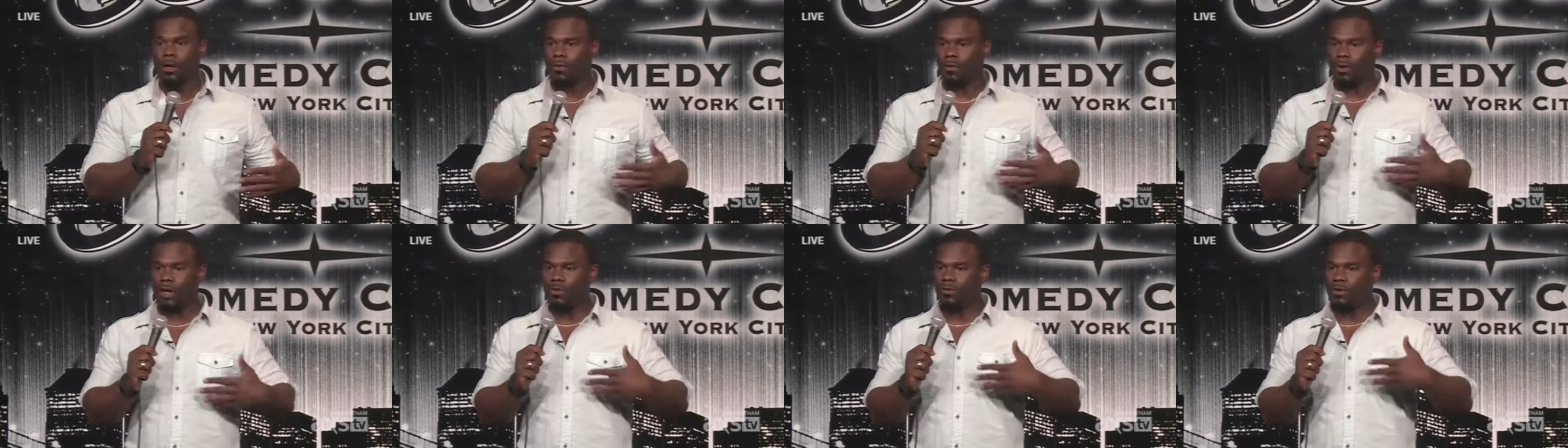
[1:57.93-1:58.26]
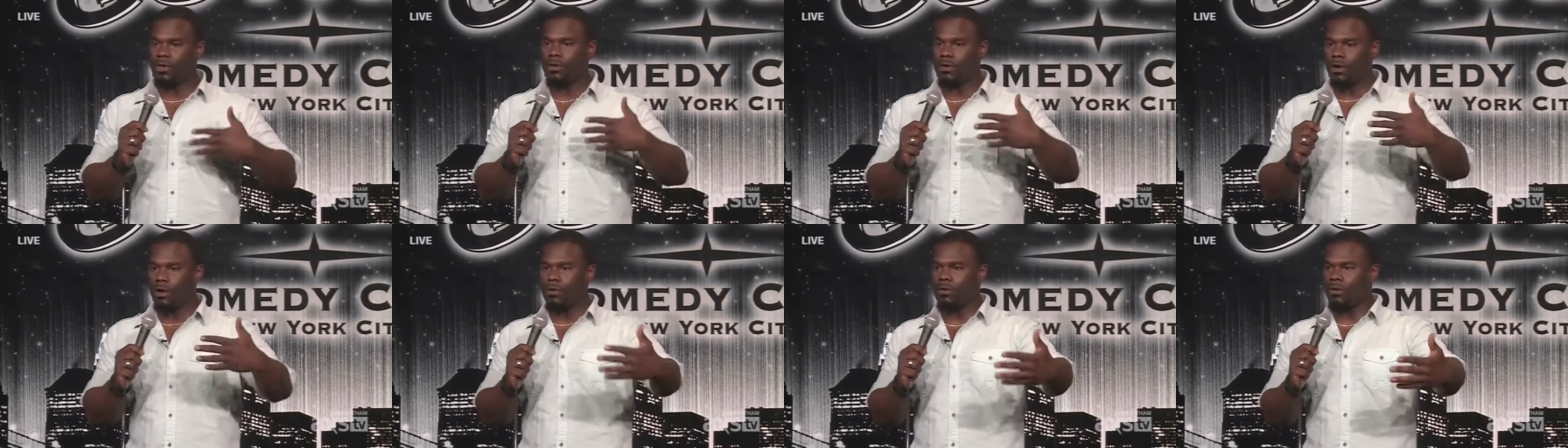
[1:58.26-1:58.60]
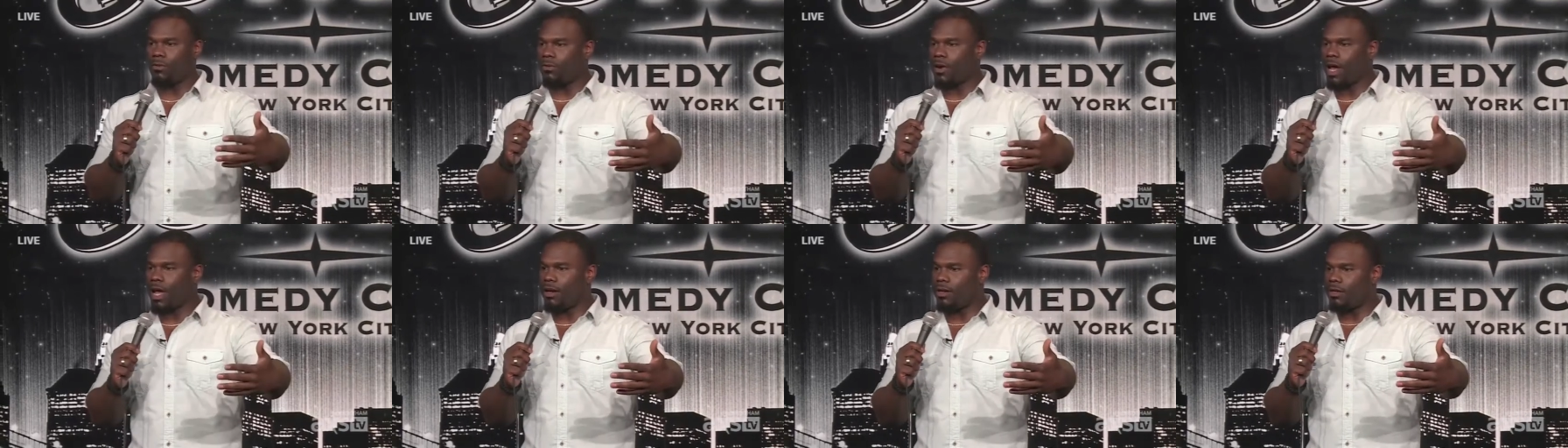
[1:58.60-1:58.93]
Whenever you go
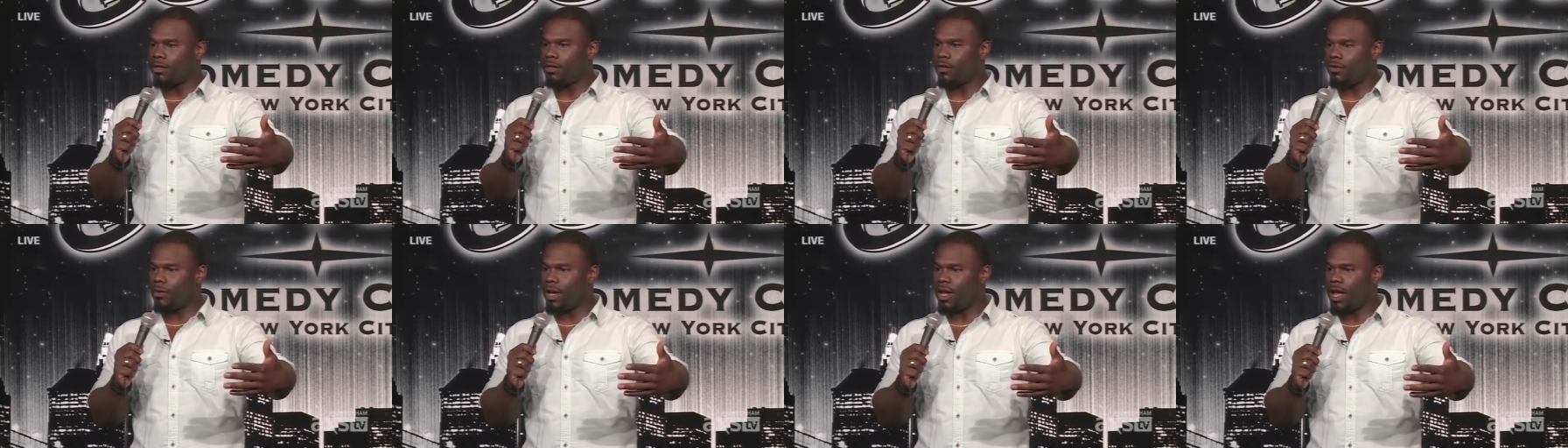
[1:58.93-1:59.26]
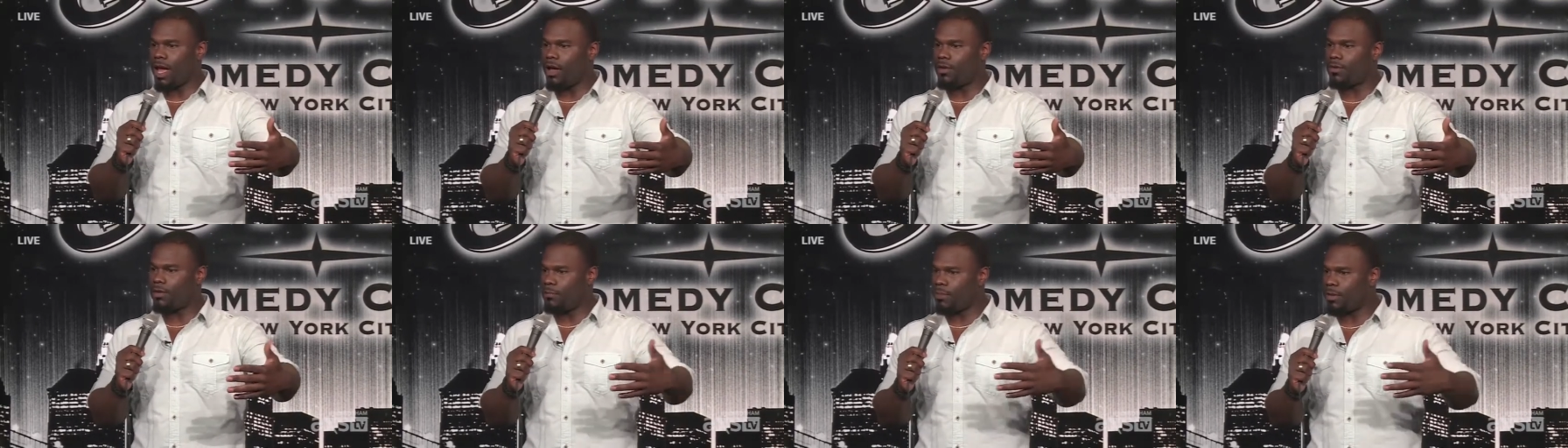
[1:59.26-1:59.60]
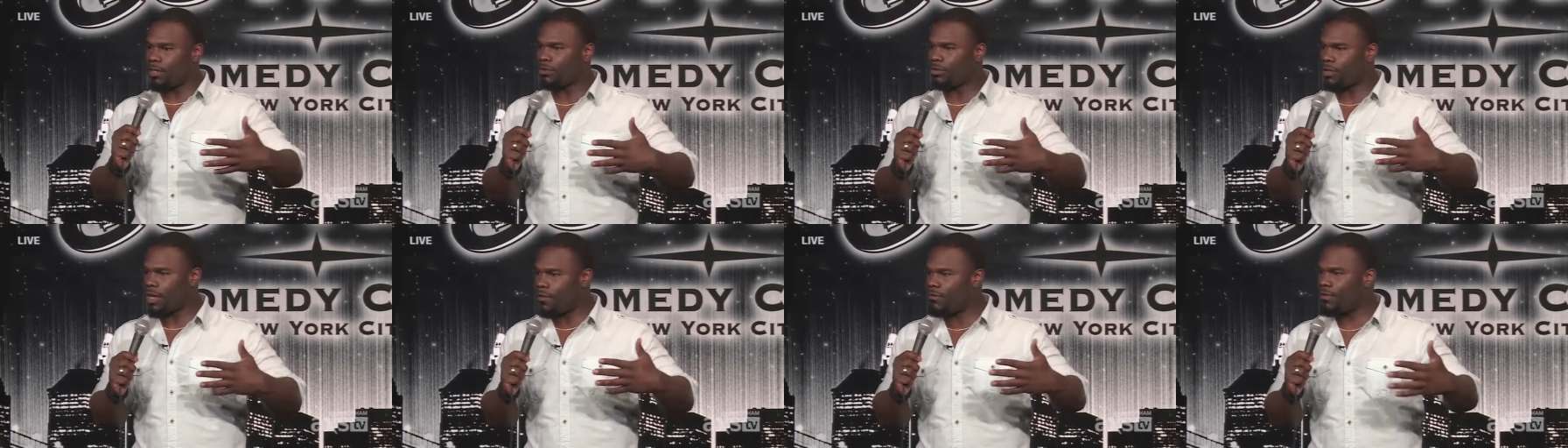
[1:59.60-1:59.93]
to ride on the Greyhound, the
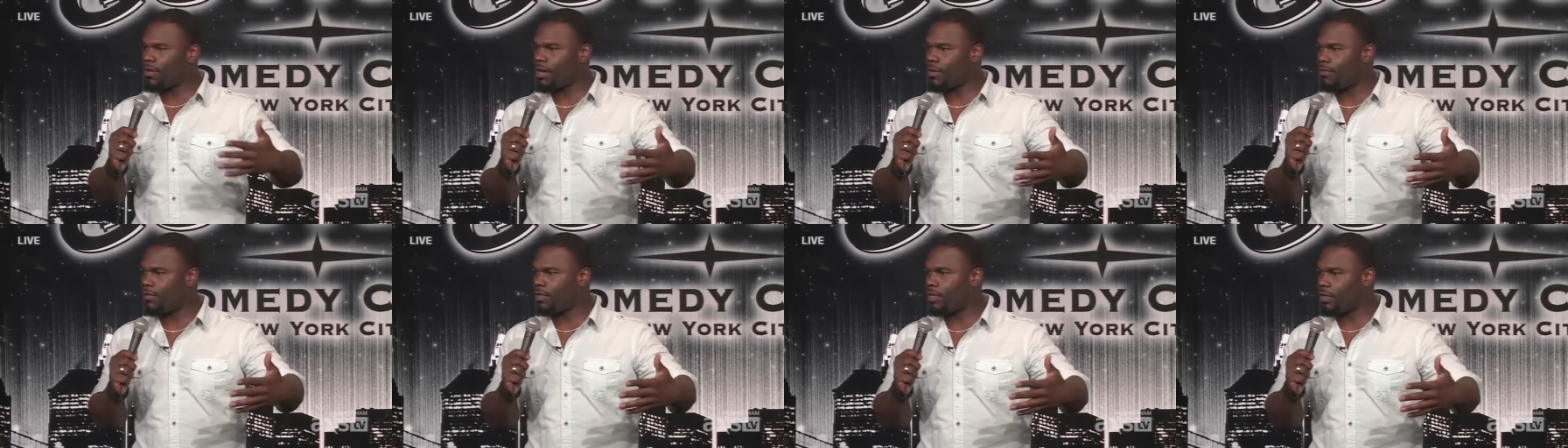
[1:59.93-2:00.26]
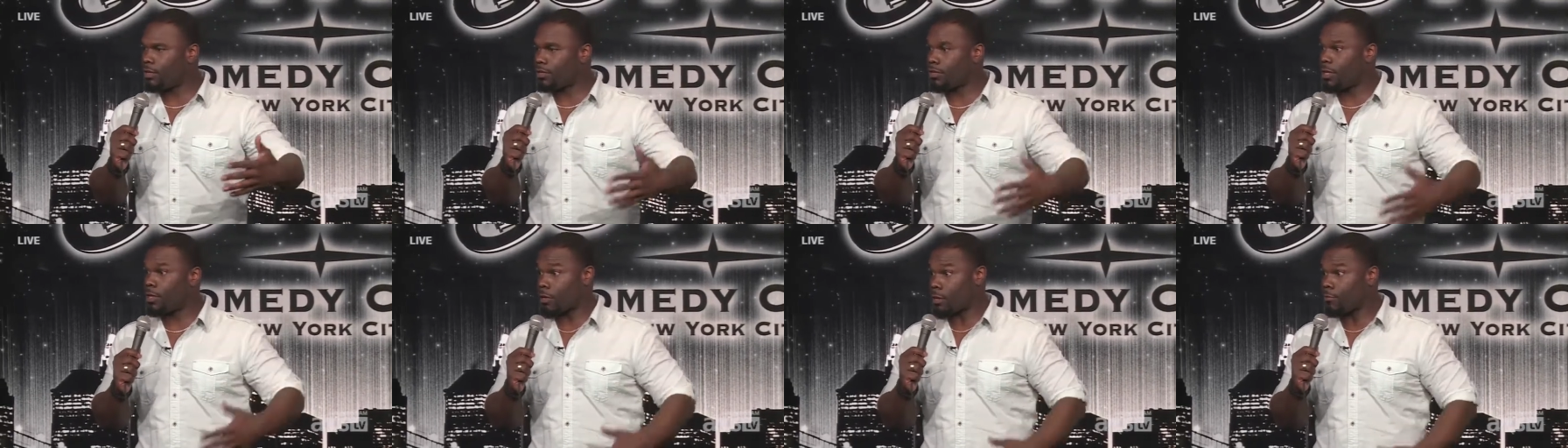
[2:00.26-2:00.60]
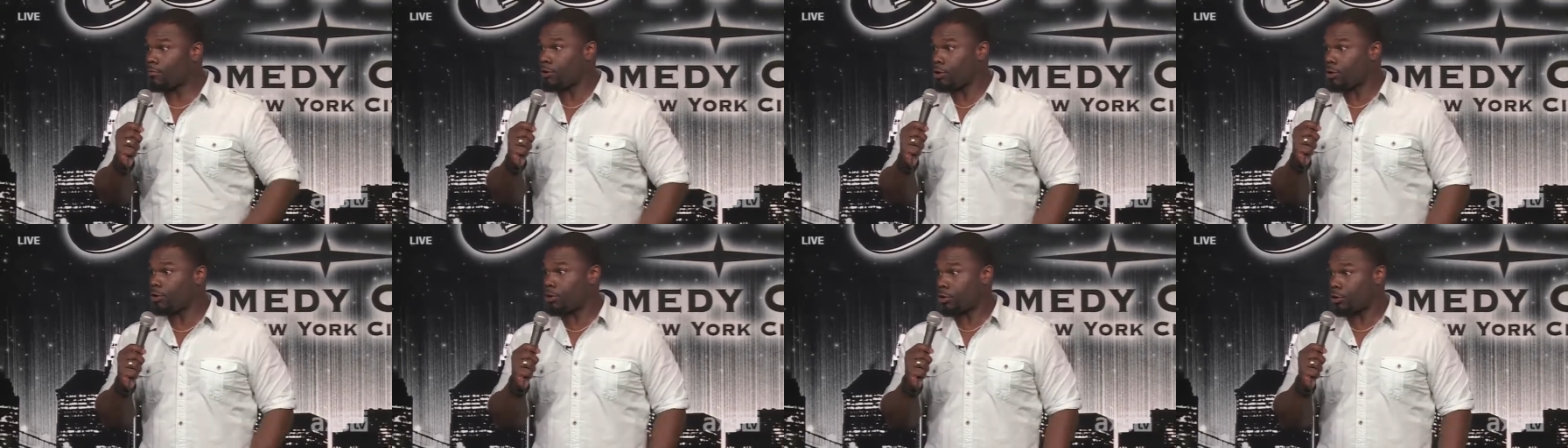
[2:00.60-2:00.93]
bus driver never looks like,
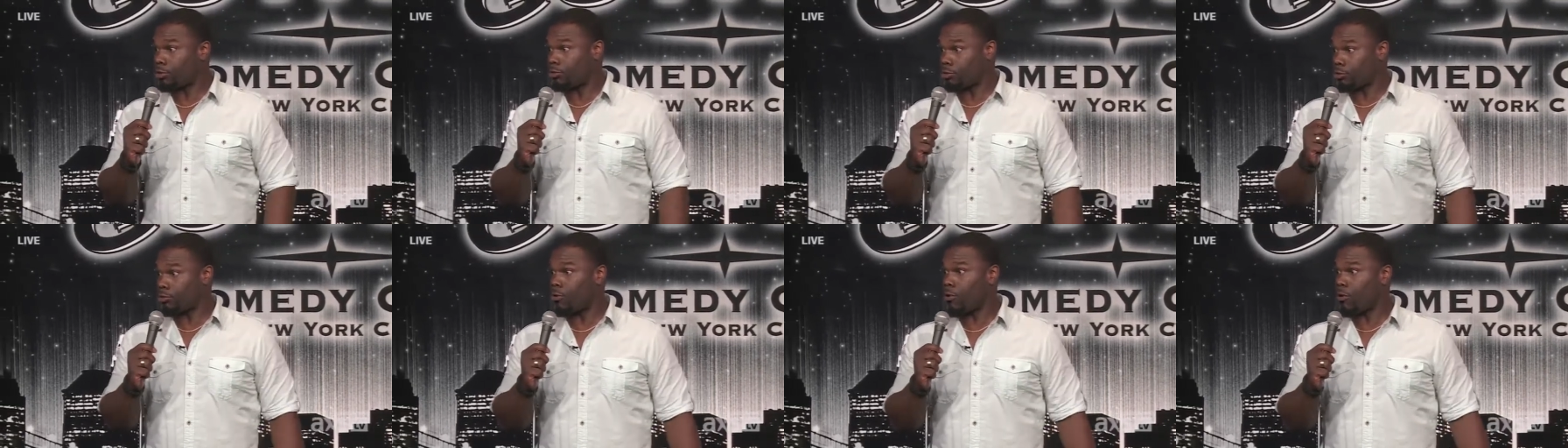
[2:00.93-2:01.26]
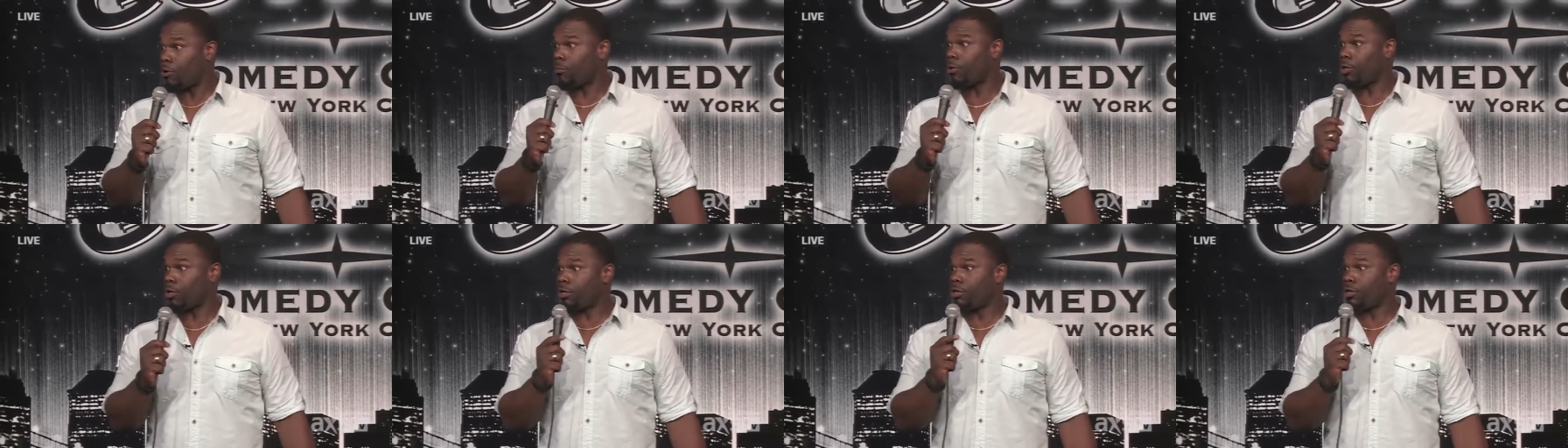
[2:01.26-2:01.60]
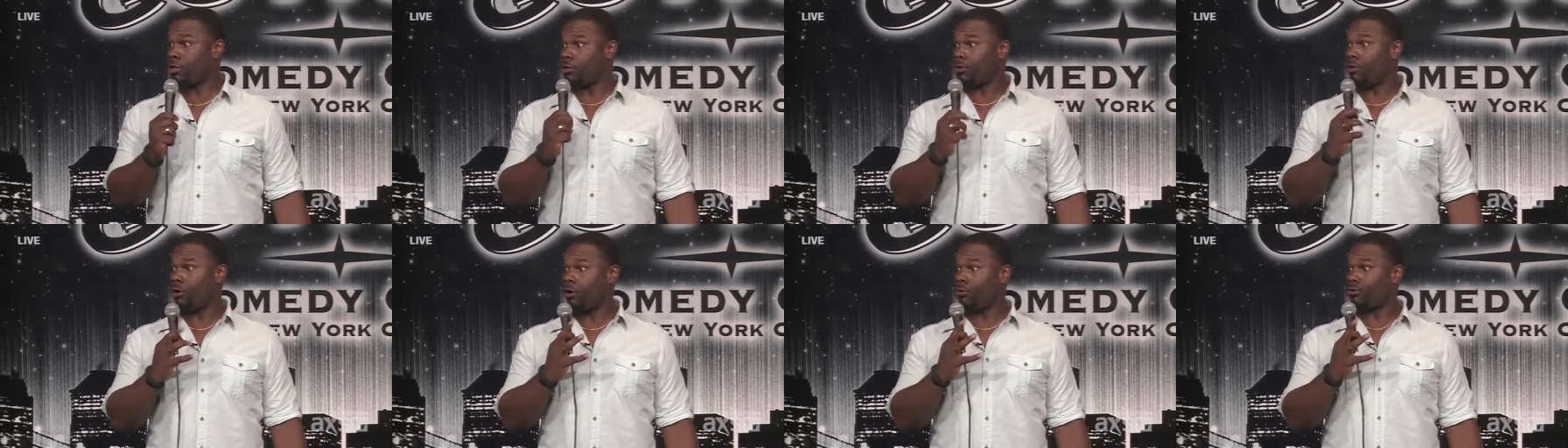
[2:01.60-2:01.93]
I'm gonna get you going where you
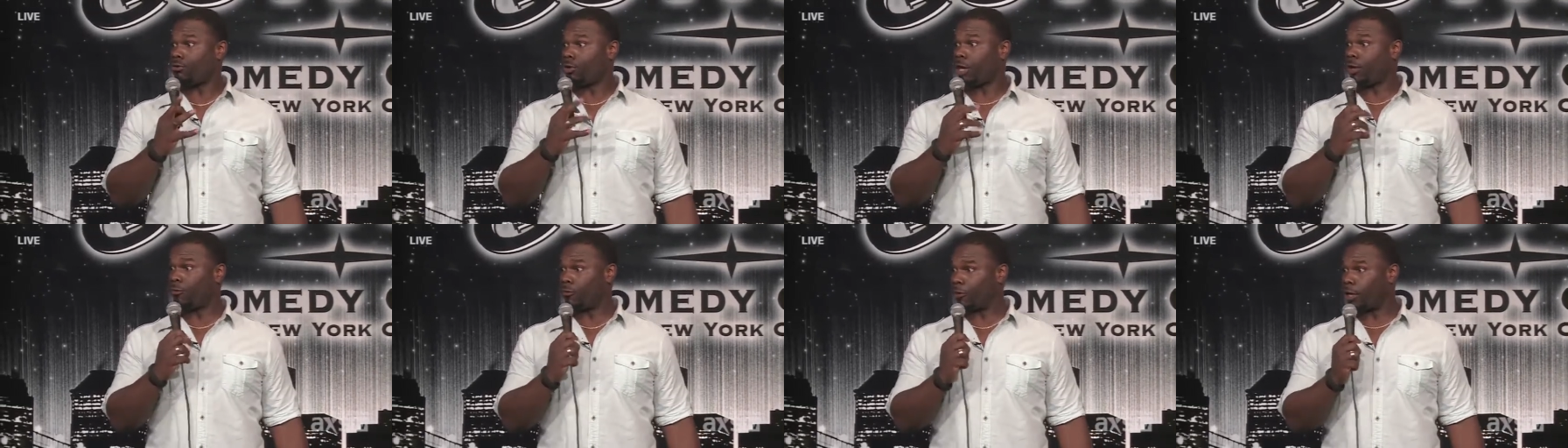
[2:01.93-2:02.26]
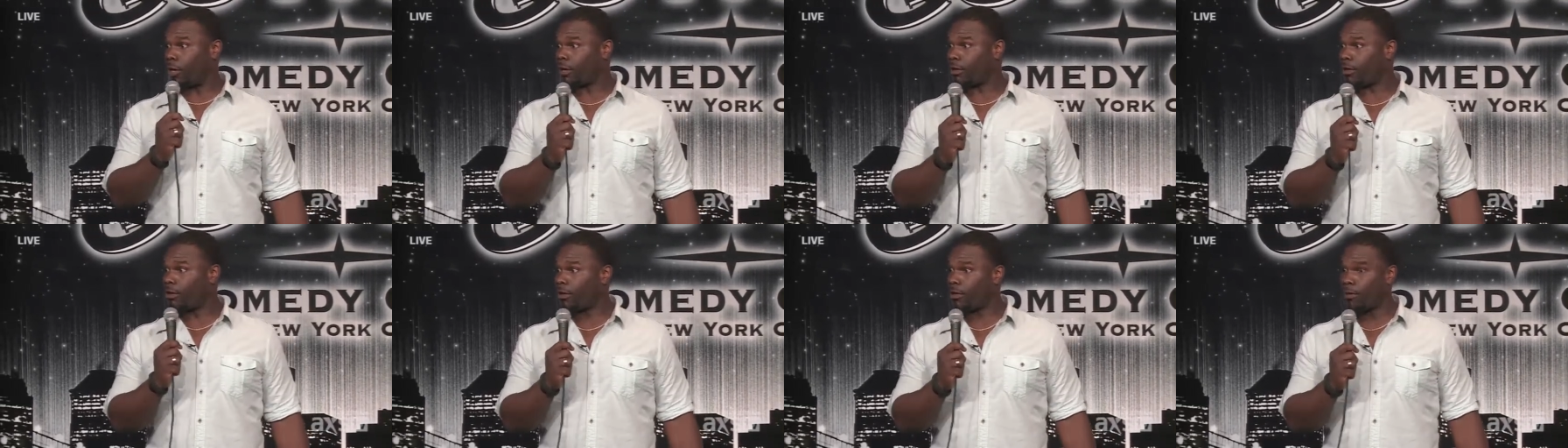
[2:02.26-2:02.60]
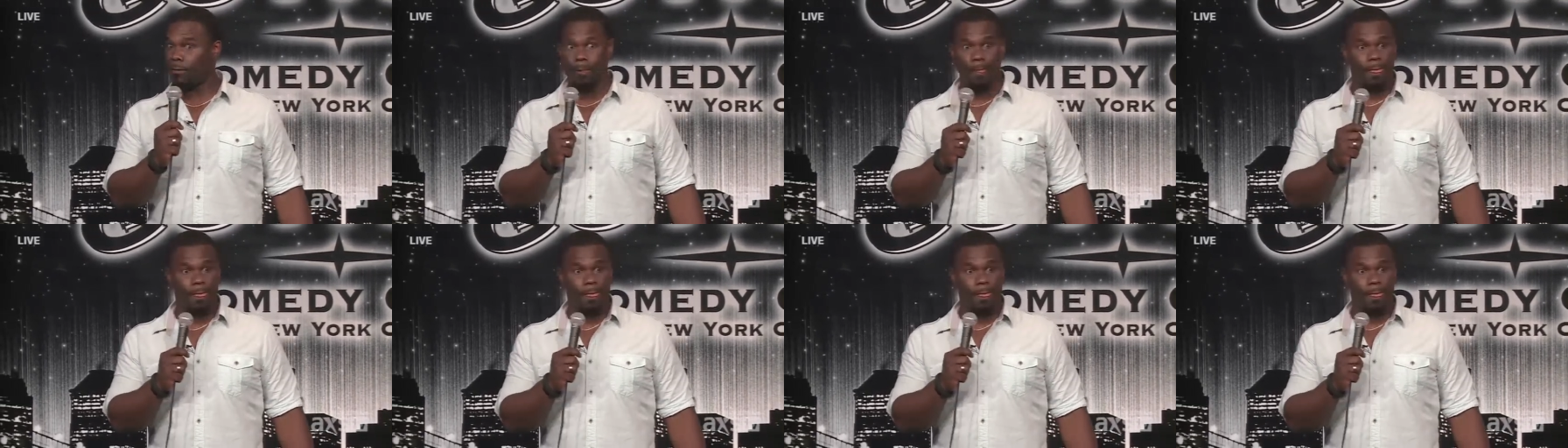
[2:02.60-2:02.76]
need to go safely.